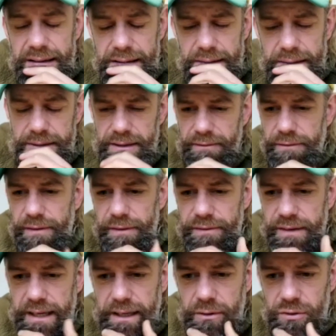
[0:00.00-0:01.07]
is it
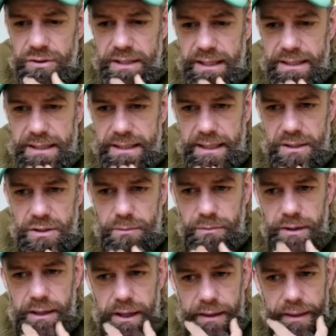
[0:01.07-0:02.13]
15 or 16,
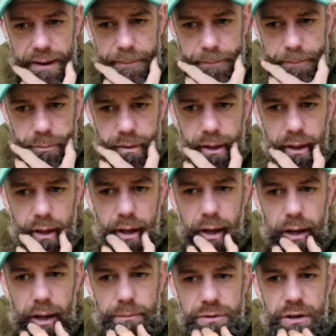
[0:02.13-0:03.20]
something like that.
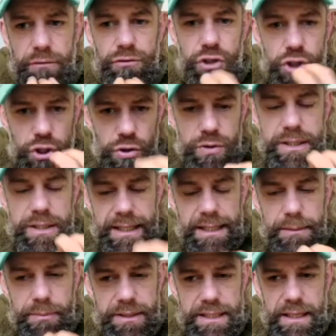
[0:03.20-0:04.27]
So reducing
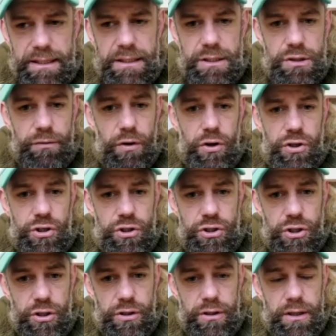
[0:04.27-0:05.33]
the percentage of
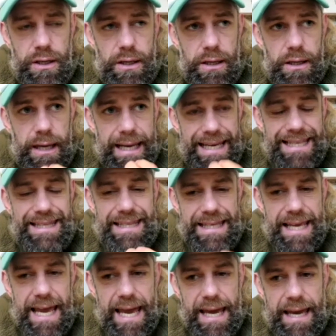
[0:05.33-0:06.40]
oxygen in
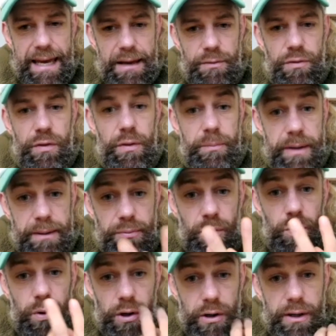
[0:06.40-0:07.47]
the air that the
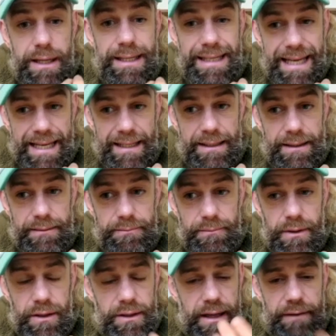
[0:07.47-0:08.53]
people were inhaling,
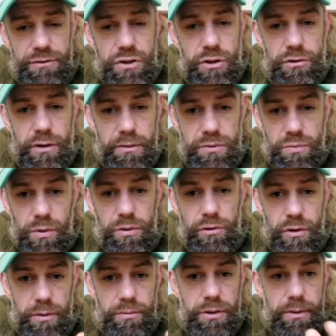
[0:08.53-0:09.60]
and have two groups. One
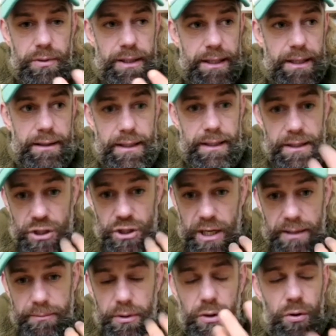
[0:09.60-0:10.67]
group doing it in a
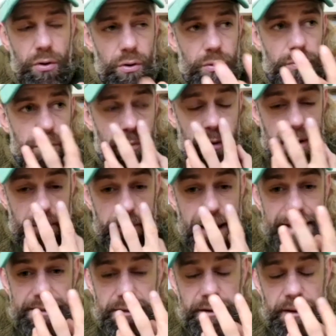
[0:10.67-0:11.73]
chamber or with a
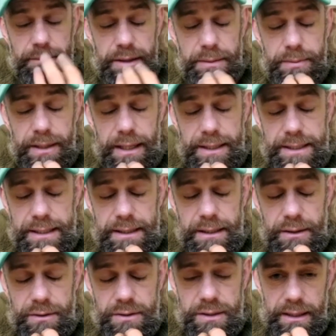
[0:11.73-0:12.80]
mask, they're manipulating
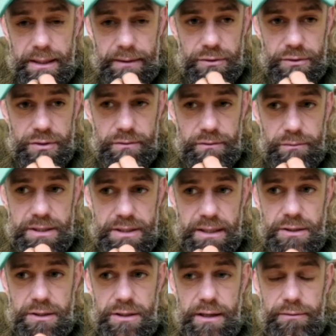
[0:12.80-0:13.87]
those levels of
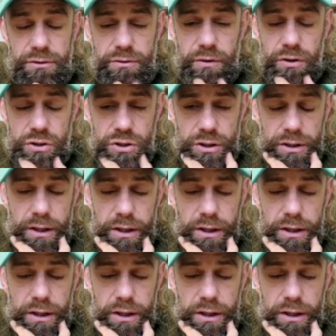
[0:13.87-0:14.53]
percentage levels of oxygen,